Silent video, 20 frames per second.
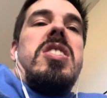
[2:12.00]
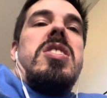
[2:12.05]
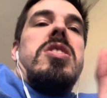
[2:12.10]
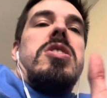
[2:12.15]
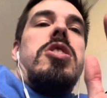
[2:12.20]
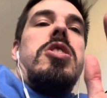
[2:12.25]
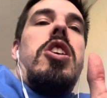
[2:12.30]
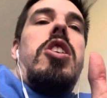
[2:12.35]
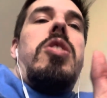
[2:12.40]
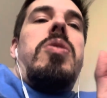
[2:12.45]

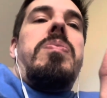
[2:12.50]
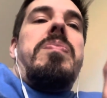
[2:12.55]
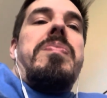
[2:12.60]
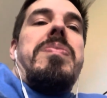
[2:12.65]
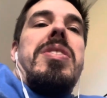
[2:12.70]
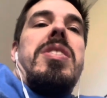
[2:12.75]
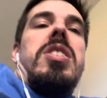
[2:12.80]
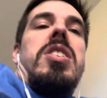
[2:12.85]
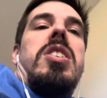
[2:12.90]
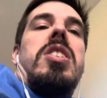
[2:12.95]
So
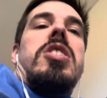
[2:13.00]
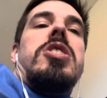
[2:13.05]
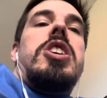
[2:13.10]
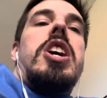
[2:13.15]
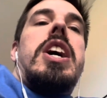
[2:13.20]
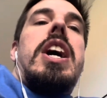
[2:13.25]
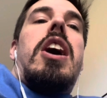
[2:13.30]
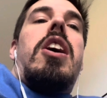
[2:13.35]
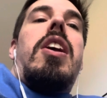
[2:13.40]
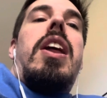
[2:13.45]

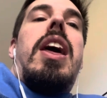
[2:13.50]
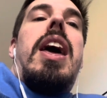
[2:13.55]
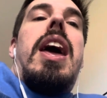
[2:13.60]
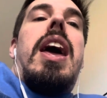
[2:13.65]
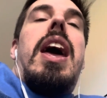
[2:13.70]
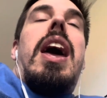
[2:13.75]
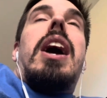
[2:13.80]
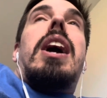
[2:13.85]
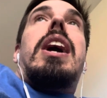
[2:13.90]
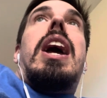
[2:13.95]
check out
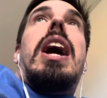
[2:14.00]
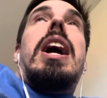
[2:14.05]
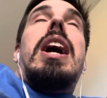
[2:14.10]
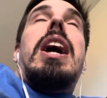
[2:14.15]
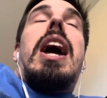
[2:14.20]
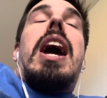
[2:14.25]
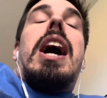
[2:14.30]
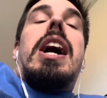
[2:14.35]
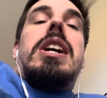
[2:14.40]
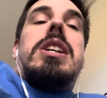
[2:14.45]

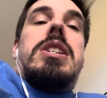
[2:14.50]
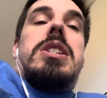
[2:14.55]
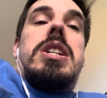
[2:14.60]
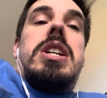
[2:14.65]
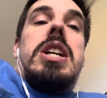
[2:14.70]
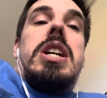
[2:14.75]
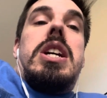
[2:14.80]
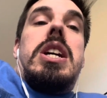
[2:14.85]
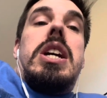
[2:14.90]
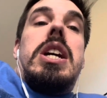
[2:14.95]

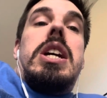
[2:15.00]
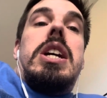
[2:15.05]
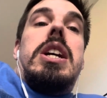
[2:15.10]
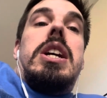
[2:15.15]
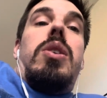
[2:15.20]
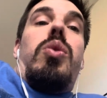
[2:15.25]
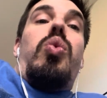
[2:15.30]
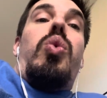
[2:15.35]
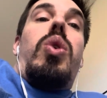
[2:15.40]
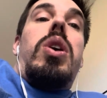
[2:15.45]

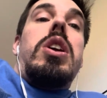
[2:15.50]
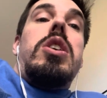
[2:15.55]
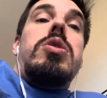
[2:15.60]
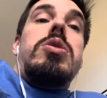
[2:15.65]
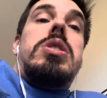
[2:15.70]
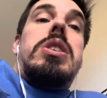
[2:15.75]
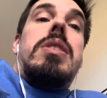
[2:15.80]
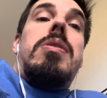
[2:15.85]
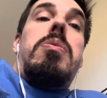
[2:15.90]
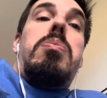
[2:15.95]
KXTE
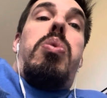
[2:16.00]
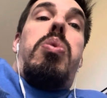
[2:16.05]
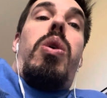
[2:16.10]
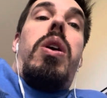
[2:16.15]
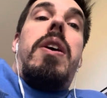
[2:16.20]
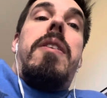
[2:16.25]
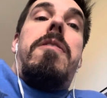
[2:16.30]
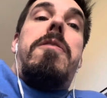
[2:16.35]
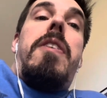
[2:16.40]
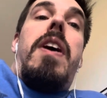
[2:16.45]

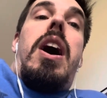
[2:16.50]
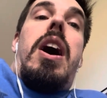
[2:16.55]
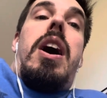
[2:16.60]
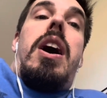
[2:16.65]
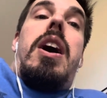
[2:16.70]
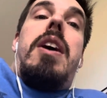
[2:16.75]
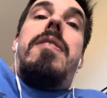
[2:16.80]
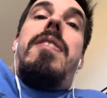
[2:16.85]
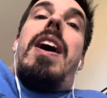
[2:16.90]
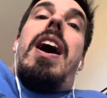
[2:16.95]

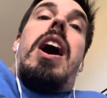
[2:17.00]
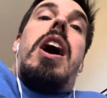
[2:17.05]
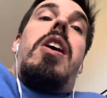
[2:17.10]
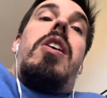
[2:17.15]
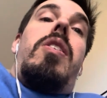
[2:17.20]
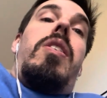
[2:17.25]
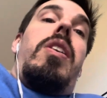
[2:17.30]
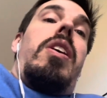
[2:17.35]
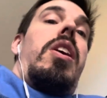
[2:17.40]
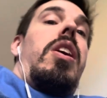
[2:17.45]
107.5
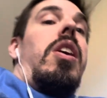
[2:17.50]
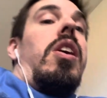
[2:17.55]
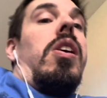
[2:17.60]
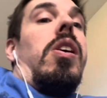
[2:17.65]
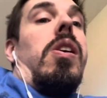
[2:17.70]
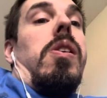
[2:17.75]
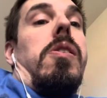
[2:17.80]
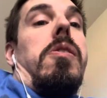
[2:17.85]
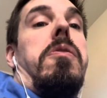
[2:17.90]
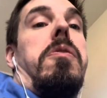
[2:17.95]
out
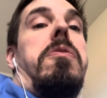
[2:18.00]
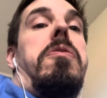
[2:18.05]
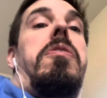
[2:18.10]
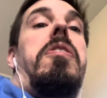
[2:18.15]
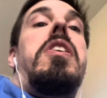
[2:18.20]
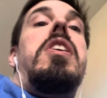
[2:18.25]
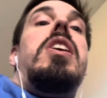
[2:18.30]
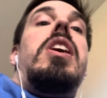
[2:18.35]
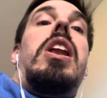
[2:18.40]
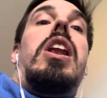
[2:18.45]
of
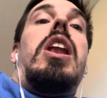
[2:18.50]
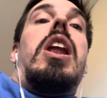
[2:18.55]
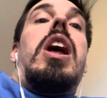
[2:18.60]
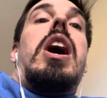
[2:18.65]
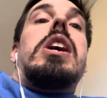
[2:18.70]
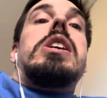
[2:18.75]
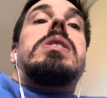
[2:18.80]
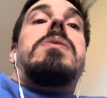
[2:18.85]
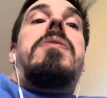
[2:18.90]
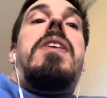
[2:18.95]

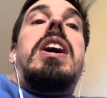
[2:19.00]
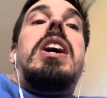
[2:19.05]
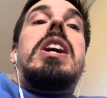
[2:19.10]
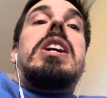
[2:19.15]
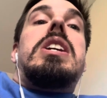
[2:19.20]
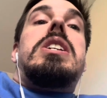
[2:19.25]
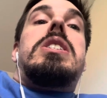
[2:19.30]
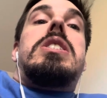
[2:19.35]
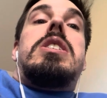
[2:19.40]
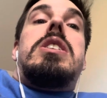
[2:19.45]
Las
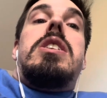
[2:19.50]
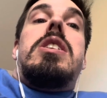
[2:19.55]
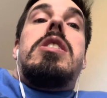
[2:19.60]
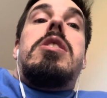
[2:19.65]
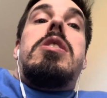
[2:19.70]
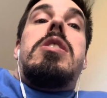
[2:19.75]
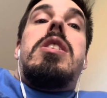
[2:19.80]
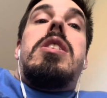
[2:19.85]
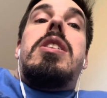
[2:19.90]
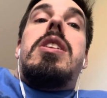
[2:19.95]
Vegas,
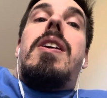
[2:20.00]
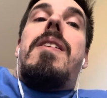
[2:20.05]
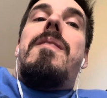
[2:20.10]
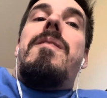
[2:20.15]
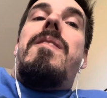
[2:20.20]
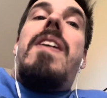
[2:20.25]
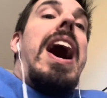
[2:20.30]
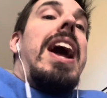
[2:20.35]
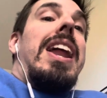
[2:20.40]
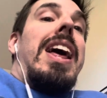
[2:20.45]

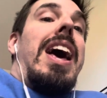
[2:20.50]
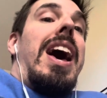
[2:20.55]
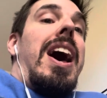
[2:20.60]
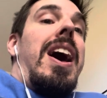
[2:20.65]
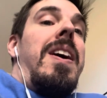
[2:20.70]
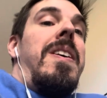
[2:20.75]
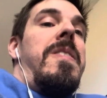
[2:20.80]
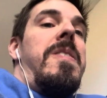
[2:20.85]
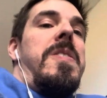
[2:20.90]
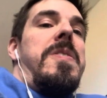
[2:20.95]

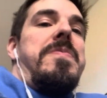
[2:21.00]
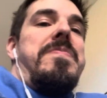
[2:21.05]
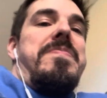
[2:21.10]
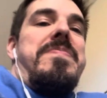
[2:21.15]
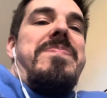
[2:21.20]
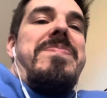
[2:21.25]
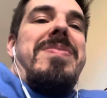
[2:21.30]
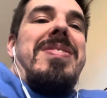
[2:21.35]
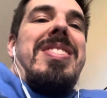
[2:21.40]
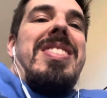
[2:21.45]
Nevada.
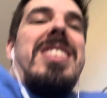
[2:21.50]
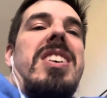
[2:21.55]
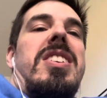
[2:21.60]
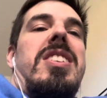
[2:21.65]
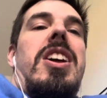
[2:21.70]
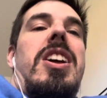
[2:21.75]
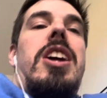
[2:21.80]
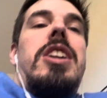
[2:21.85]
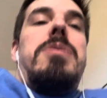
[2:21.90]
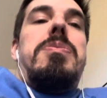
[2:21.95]

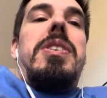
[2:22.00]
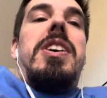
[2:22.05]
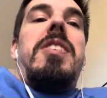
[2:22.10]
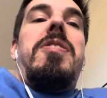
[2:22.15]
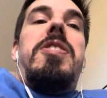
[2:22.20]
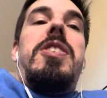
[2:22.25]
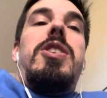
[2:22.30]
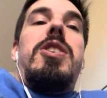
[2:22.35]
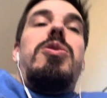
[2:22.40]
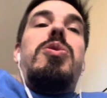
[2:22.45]
Not to be
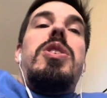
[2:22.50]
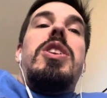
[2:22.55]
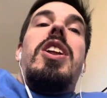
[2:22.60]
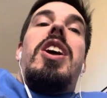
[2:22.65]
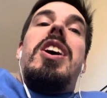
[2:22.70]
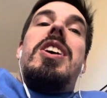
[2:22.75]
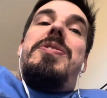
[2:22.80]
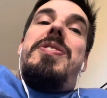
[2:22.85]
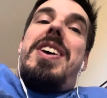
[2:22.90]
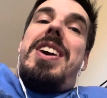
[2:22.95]
confused with
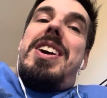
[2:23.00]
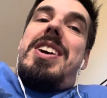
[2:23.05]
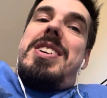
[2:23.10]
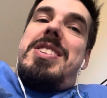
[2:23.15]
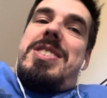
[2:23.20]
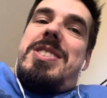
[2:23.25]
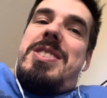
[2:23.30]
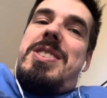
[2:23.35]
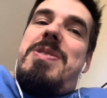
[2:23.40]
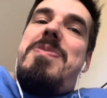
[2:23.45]
Las
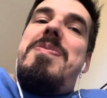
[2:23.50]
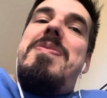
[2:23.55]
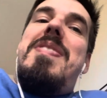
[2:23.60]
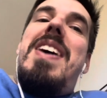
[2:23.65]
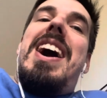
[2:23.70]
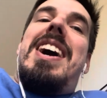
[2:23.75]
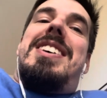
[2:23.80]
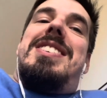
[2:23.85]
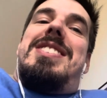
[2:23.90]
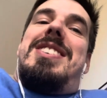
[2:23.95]
Vegas,
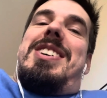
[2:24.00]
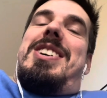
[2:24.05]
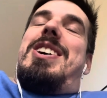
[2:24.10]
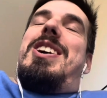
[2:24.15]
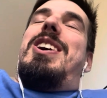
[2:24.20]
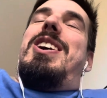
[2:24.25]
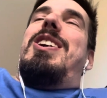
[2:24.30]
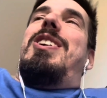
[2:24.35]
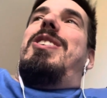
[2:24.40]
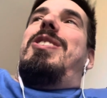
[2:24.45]

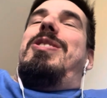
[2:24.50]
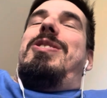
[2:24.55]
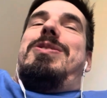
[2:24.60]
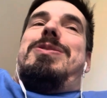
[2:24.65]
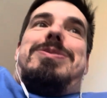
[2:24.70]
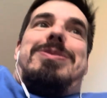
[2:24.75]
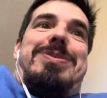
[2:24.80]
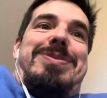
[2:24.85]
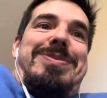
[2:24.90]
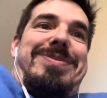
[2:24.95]
Mexico.
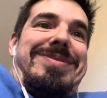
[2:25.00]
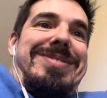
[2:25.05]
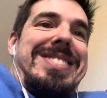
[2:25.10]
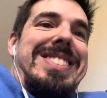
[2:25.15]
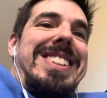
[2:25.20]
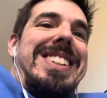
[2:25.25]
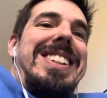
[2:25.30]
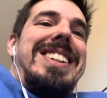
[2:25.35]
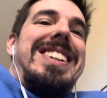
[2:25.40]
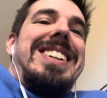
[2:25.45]

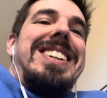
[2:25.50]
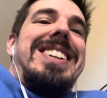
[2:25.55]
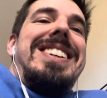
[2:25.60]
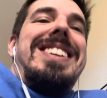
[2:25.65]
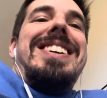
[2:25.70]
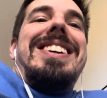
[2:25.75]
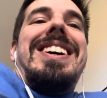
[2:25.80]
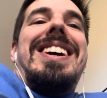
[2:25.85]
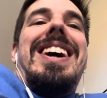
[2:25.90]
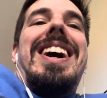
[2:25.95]

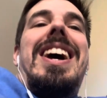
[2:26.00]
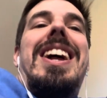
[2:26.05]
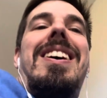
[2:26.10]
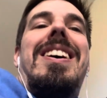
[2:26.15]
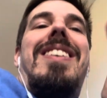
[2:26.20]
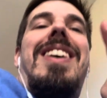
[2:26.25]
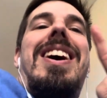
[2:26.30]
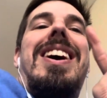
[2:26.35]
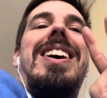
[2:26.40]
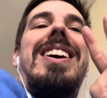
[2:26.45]

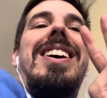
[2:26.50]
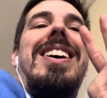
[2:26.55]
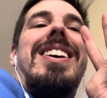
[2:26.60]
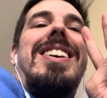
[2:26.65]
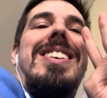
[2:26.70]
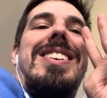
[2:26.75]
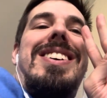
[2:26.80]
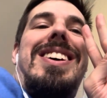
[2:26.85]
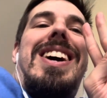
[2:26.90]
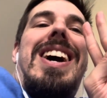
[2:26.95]
anyway,
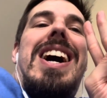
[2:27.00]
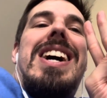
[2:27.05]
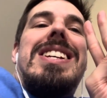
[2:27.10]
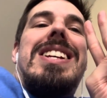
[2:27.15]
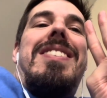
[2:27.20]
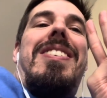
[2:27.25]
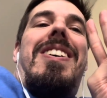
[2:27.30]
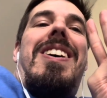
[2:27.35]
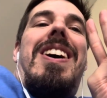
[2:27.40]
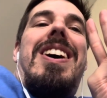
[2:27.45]
you guys
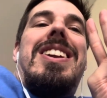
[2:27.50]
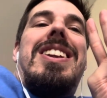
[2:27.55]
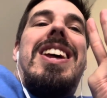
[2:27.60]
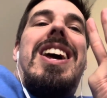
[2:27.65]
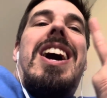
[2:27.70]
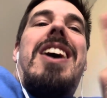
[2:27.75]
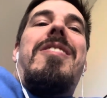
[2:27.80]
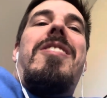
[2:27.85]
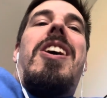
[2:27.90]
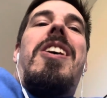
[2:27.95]
have a great
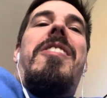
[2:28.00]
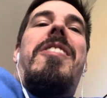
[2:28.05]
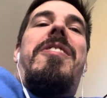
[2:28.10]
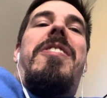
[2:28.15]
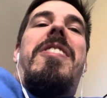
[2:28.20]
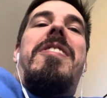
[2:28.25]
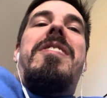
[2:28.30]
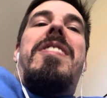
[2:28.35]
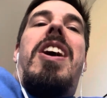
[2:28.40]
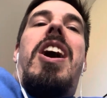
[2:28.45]
day. I'm Robert
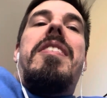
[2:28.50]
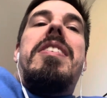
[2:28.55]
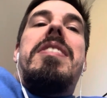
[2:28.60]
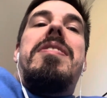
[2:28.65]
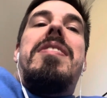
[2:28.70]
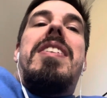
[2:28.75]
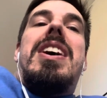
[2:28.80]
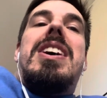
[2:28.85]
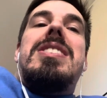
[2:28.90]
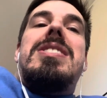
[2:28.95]
from
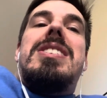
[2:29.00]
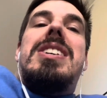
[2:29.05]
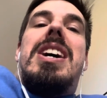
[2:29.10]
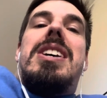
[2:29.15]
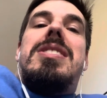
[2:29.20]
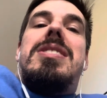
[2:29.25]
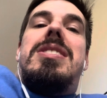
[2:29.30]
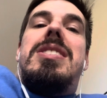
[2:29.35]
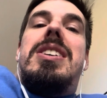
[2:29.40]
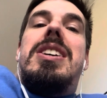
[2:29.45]
Hobbyman
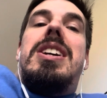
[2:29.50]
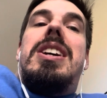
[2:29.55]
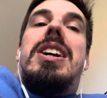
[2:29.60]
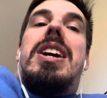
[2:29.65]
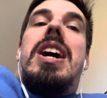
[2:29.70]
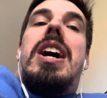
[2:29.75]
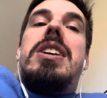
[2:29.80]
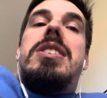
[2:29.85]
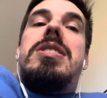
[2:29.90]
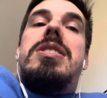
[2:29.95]
ZXC
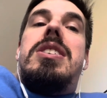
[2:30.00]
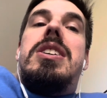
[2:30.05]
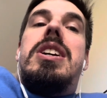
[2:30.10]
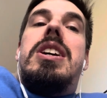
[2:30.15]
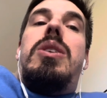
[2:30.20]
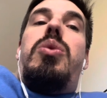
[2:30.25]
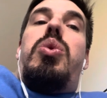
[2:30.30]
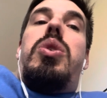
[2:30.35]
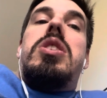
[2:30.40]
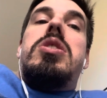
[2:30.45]

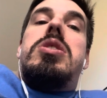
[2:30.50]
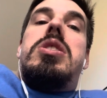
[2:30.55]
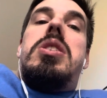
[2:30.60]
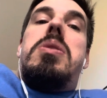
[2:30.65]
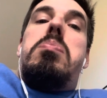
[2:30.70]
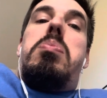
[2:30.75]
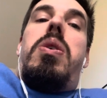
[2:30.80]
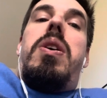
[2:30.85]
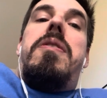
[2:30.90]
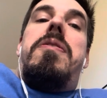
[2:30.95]
KXT
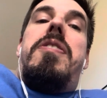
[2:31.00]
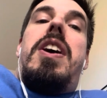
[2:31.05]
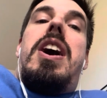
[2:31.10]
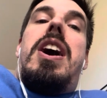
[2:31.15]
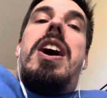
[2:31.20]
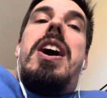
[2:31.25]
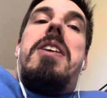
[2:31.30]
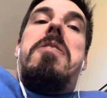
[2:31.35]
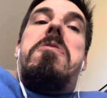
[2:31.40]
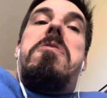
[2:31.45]

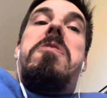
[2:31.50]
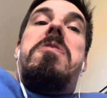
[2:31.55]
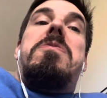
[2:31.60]
107.5.